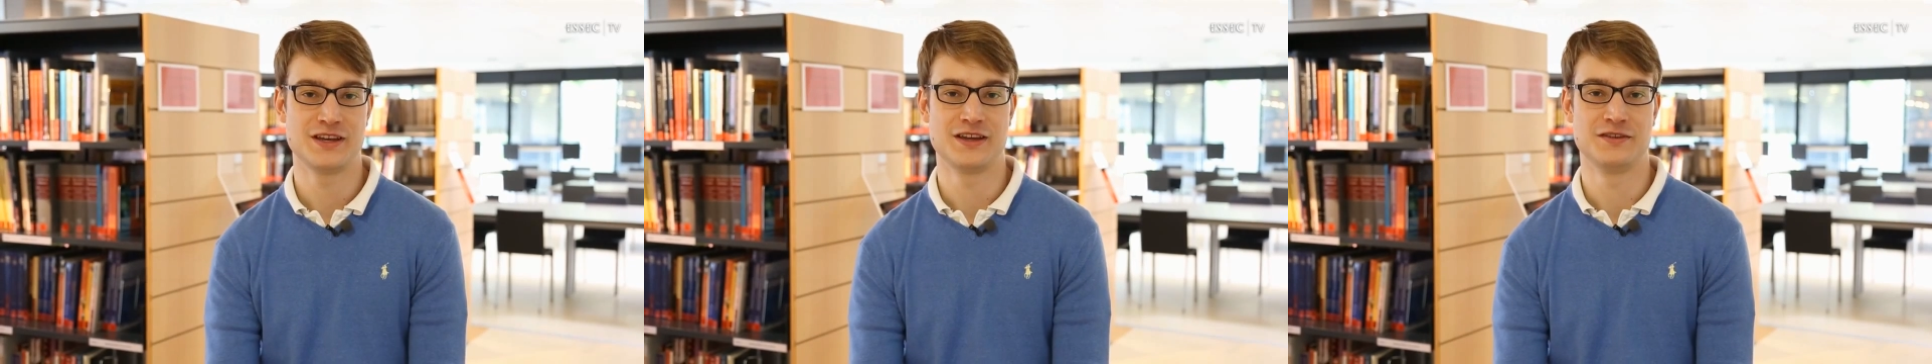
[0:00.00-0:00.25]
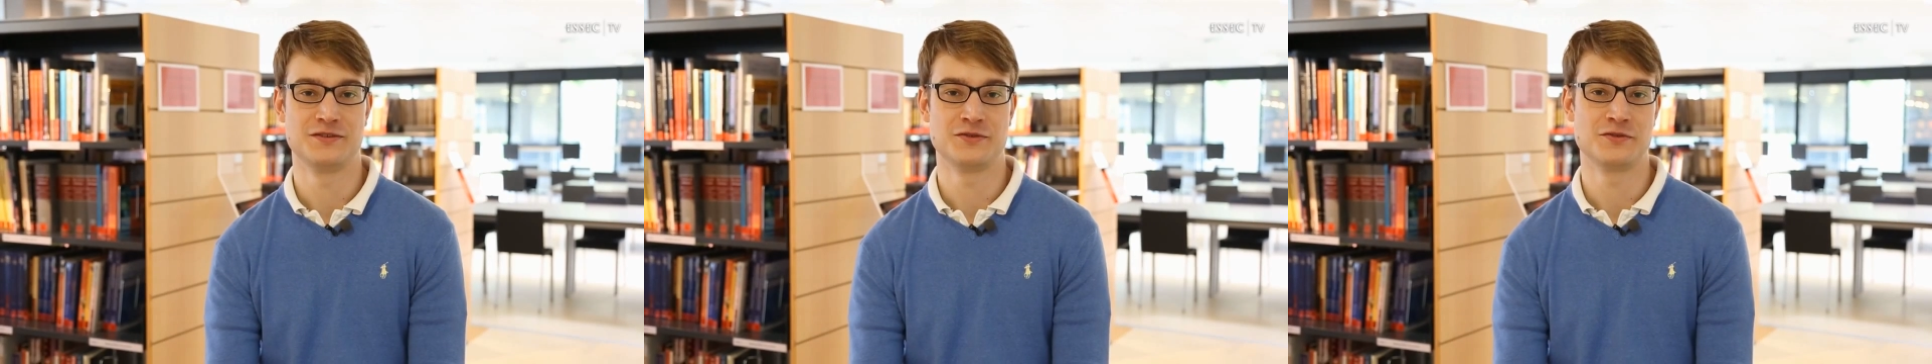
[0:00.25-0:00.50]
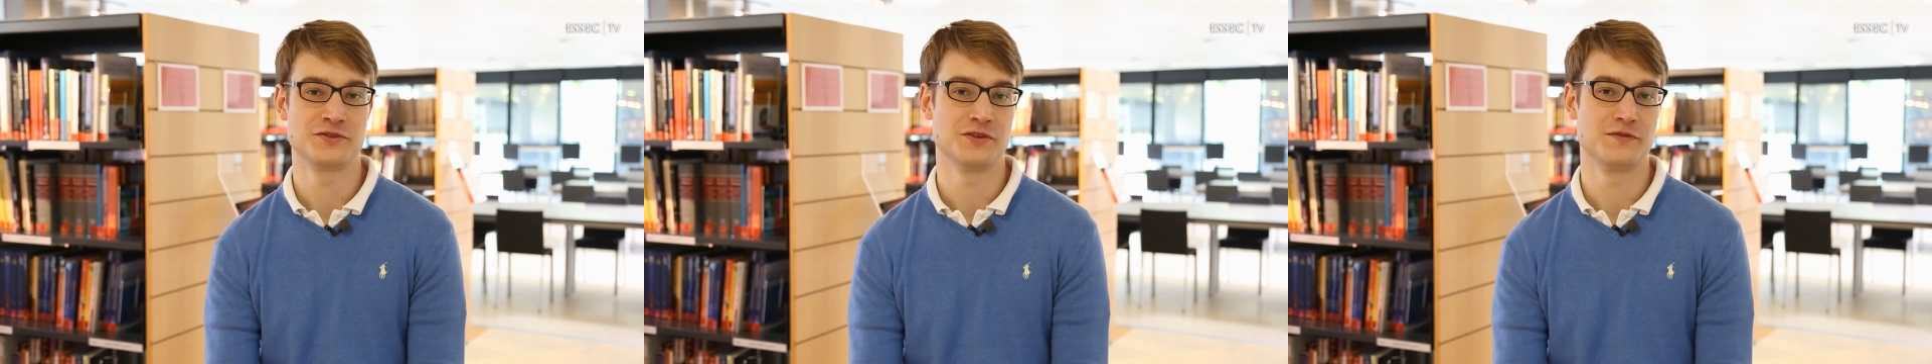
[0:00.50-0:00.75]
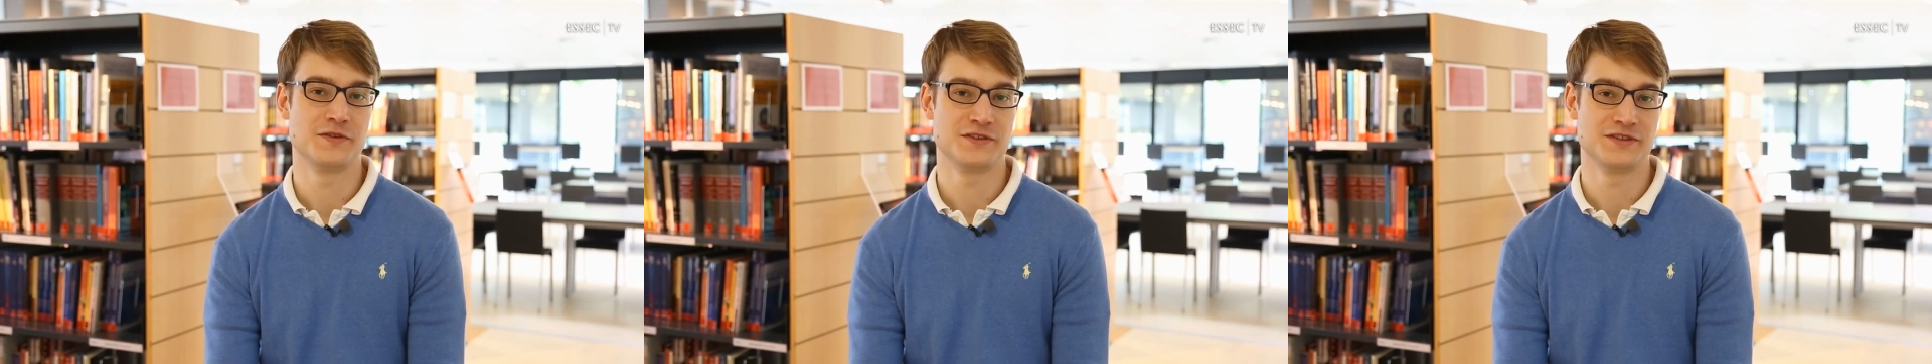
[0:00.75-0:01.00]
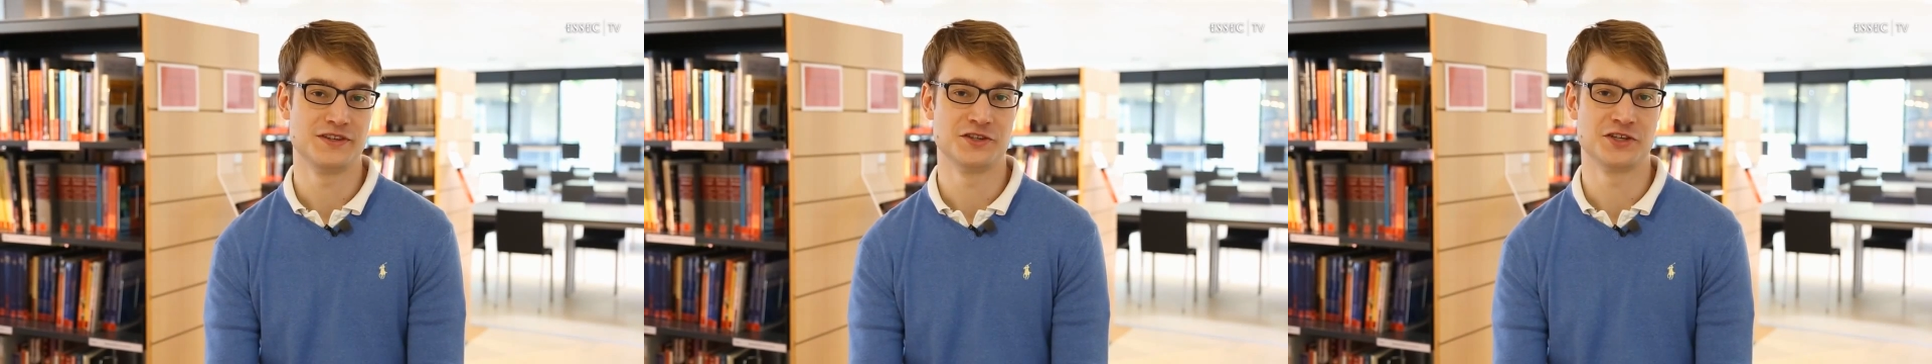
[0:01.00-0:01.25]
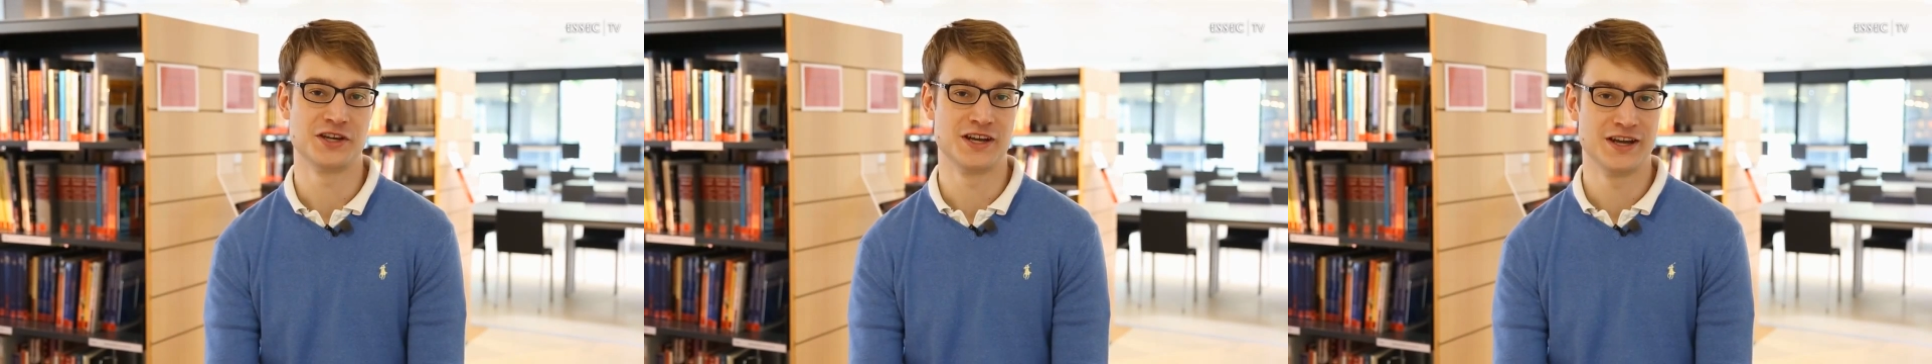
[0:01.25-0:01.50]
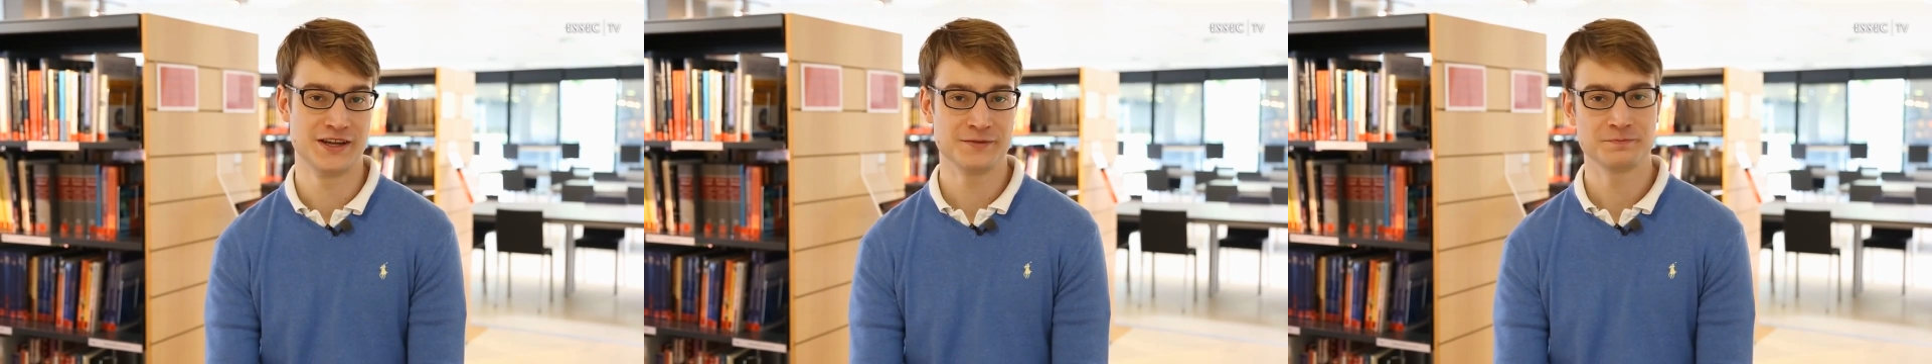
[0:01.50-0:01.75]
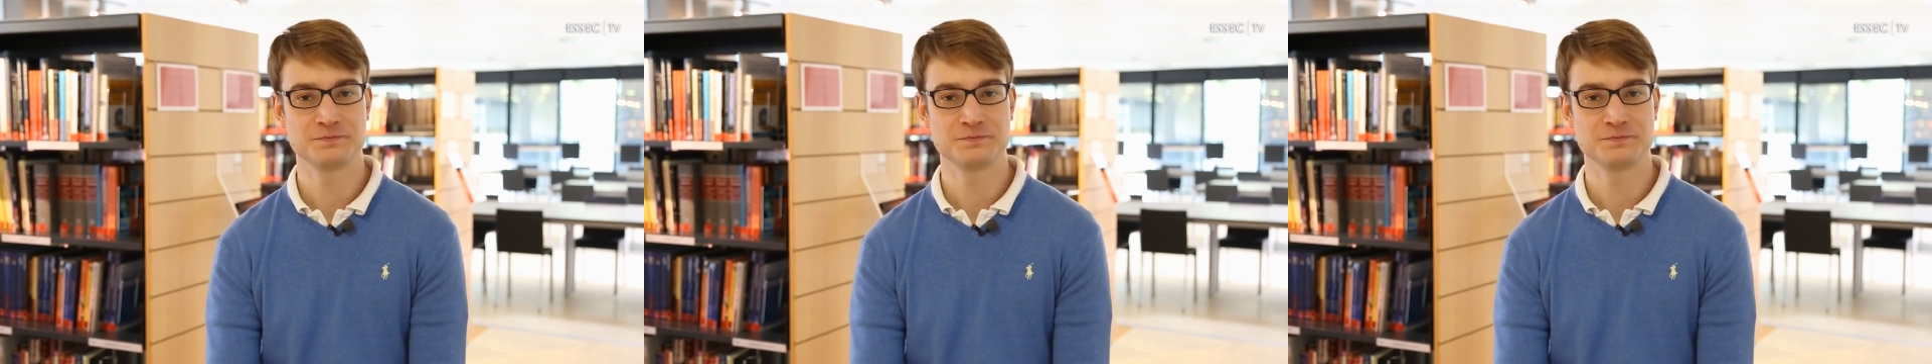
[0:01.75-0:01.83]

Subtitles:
and Tongji University in Shanghai.